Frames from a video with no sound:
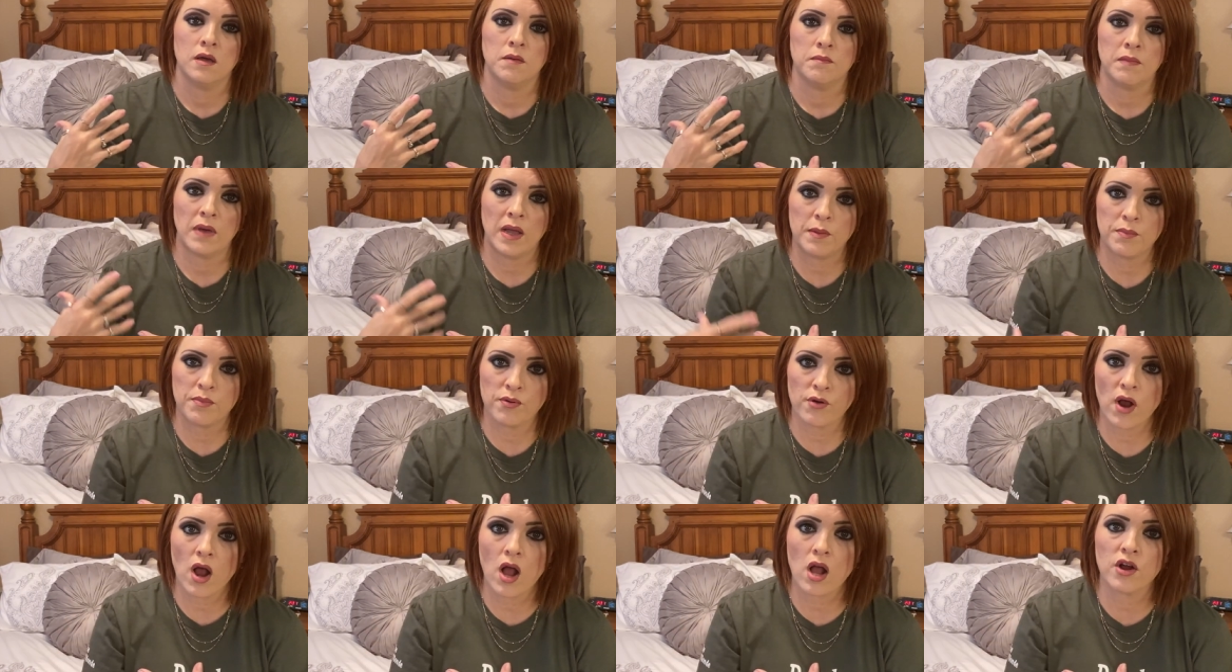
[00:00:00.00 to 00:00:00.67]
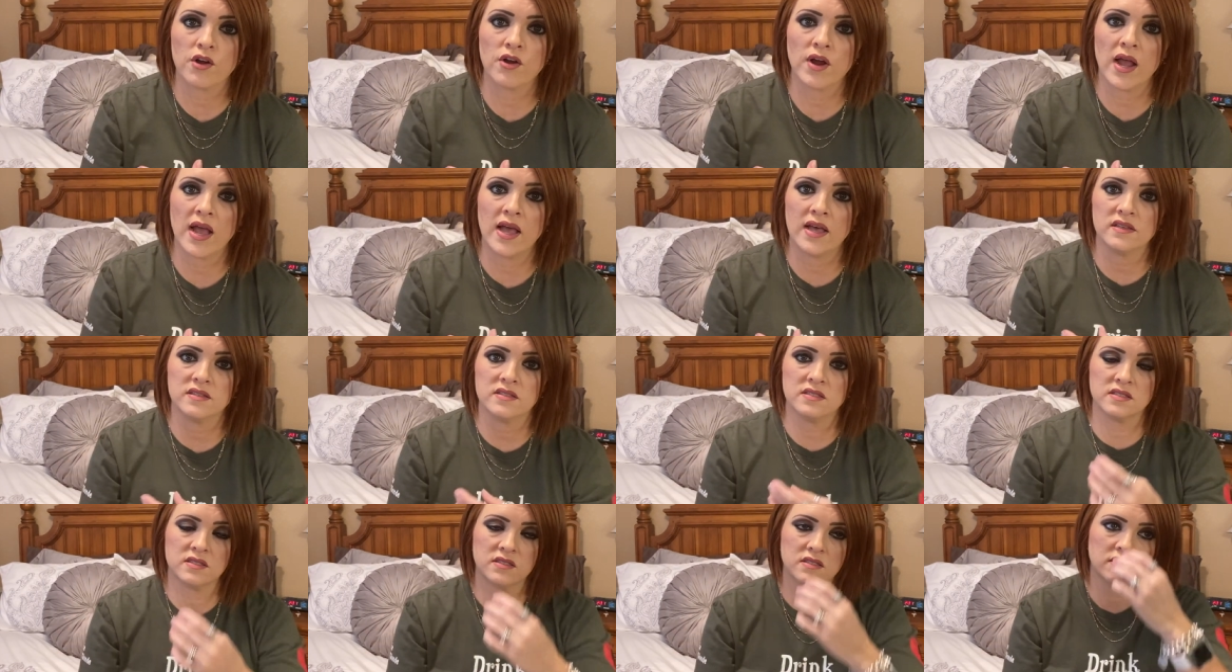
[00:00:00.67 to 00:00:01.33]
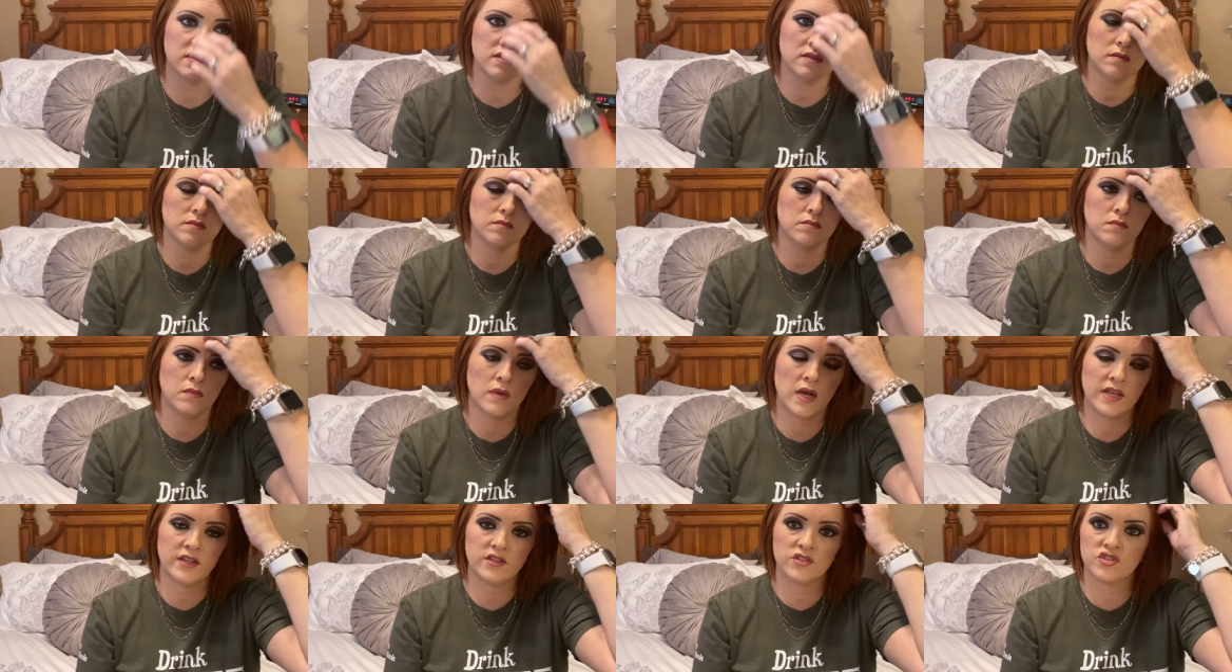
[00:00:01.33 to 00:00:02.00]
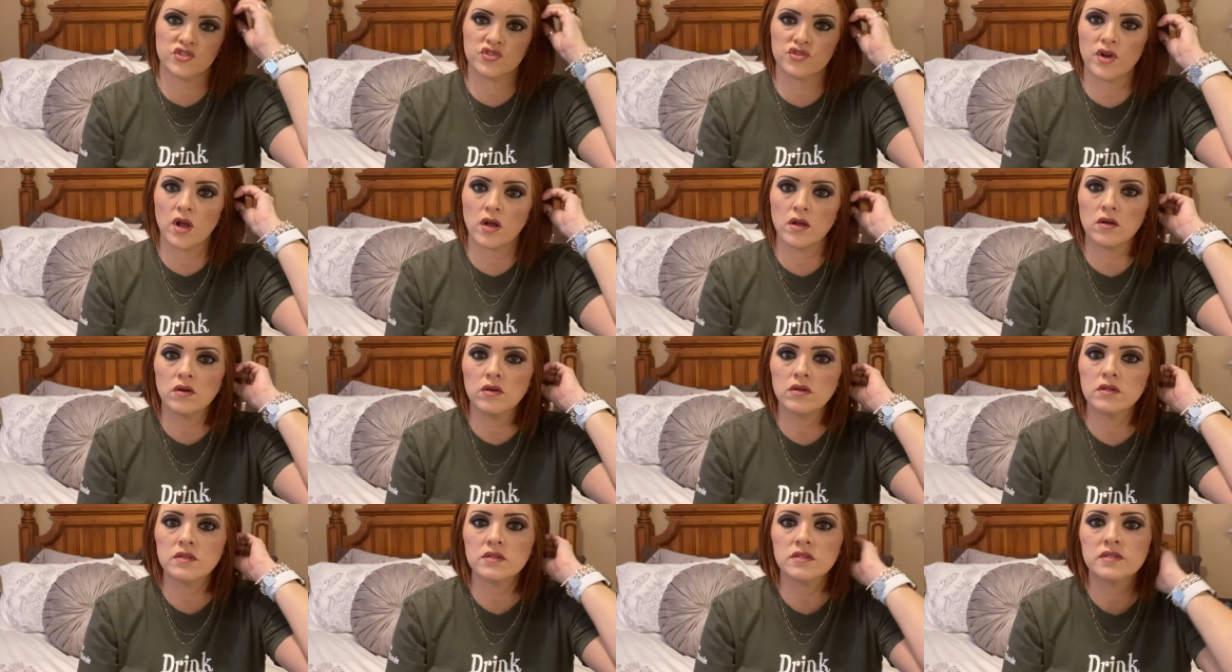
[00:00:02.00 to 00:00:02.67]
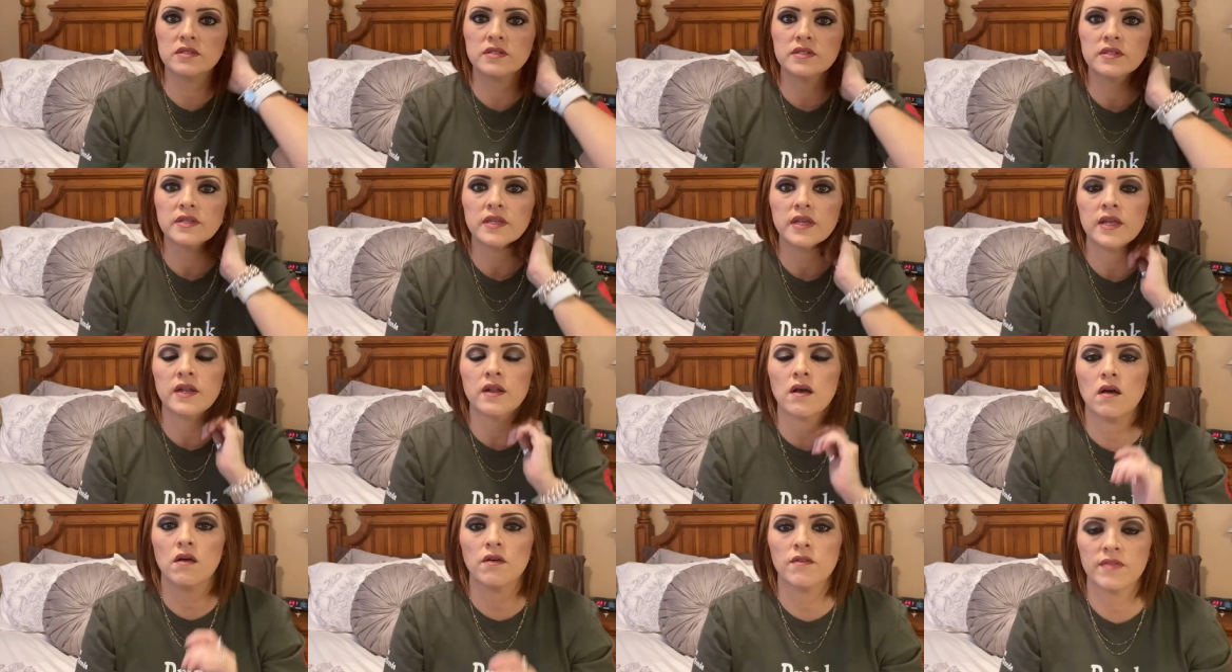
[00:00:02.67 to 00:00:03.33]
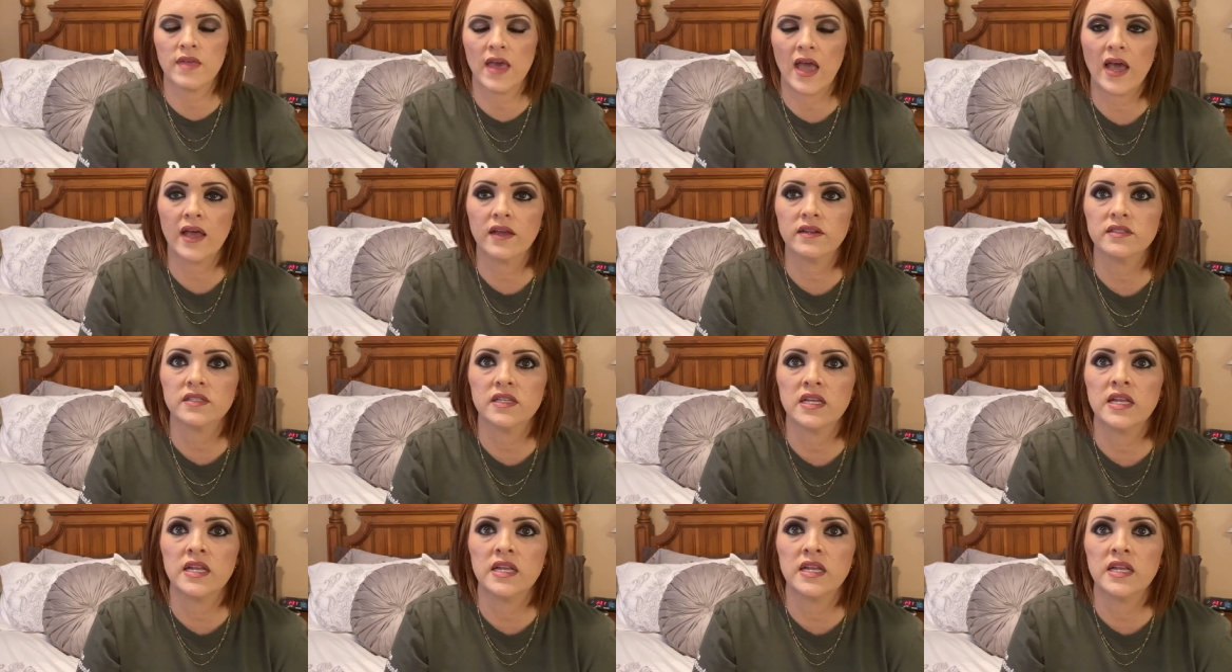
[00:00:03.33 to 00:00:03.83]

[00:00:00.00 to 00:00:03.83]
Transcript: my progress, my struggles, and all that.